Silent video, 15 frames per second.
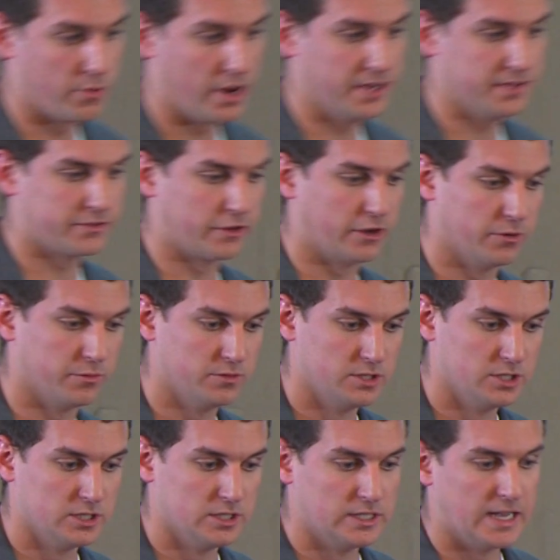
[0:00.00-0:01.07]
Right, so
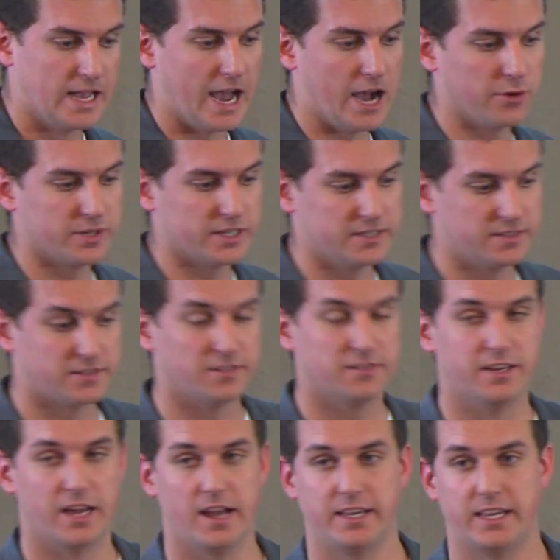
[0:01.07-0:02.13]
how
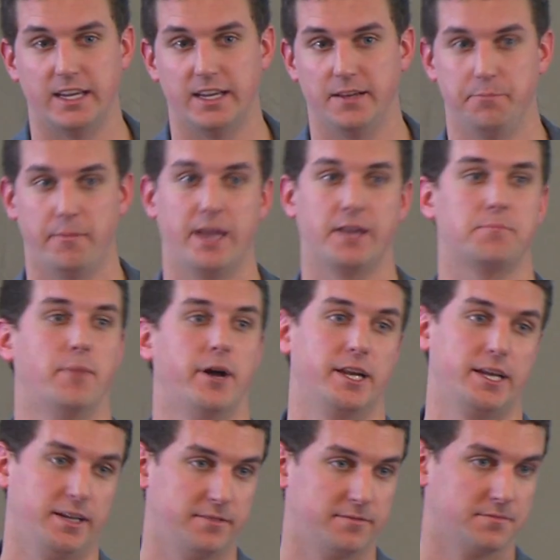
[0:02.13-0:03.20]
does Nike make
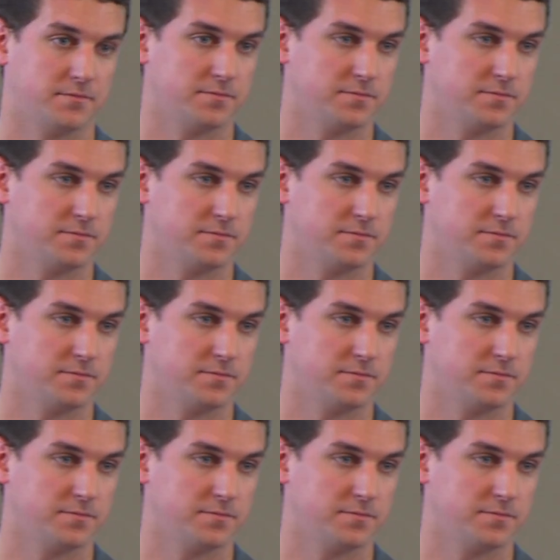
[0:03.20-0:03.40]
money?